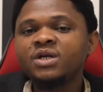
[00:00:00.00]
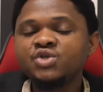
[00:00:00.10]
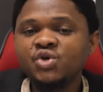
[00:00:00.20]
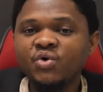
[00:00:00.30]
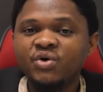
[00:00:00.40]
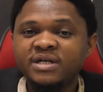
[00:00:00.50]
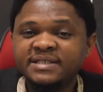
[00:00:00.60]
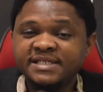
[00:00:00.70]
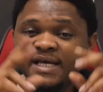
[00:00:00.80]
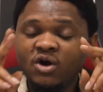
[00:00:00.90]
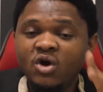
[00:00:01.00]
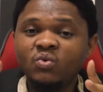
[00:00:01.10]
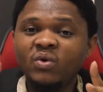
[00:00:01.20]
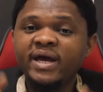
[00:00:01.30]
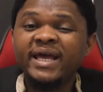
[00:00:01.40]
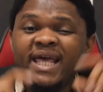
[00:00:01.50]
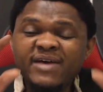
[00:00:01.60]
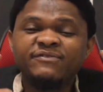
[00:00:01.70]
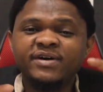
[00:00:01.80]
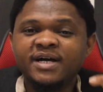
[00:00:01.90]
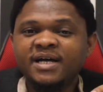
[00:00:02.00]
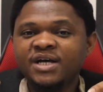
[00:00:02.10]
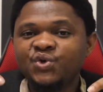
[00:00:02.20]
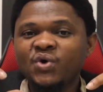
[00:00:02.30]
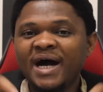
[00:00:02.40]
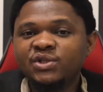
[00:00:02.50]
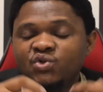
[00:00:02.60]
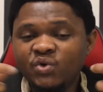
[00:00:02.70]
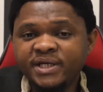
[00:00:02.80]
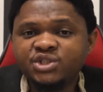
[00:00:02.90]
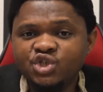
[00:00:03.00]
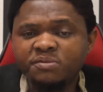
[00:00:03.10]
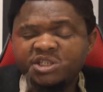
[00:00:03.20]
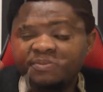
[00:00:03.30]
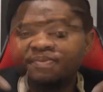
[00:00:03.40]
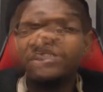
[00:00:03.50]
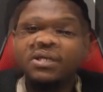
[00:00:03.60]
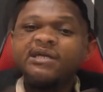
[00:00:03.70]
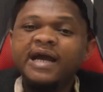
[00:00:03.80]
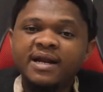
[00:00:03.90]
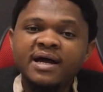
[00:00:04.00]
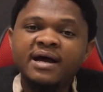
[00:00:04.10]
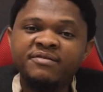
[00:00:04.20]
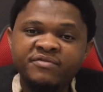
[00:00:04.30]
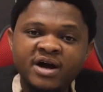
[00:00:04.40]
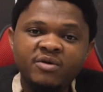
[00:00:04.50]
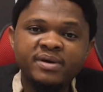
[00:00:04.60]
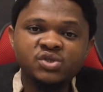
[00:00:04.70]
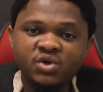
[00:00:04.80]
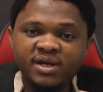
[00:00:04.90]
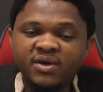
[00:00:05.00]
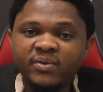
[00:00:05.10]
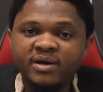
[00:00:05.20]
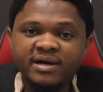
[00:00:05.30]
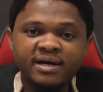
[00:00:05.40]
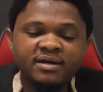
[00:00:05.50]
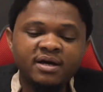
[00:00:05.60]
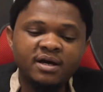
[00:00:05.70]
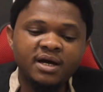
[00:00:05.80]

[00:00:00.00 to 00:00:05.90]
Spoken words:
So the second way, if you are doing dropshipping within Ghana environment or anywhere, right?